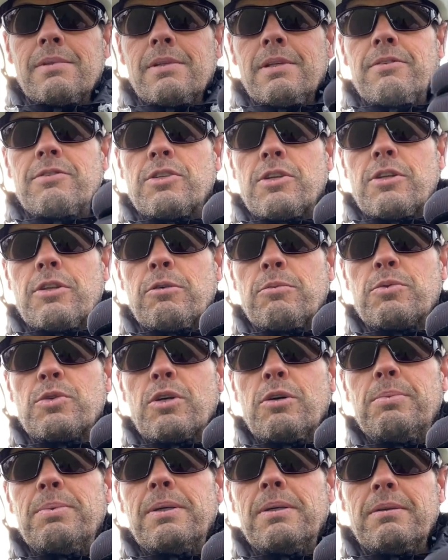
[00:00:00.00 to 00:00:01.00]
a thumbs
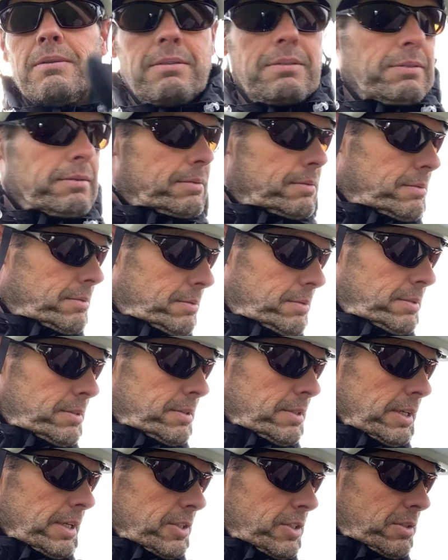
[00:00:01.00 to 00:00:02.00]
up.
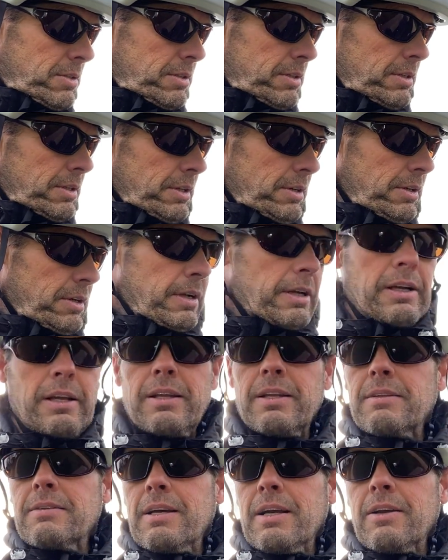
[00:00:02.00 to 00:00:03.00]
But, you know,
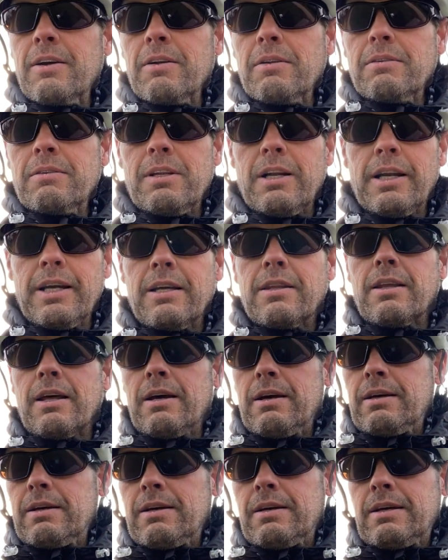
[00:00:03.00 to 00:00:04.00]
and go and click the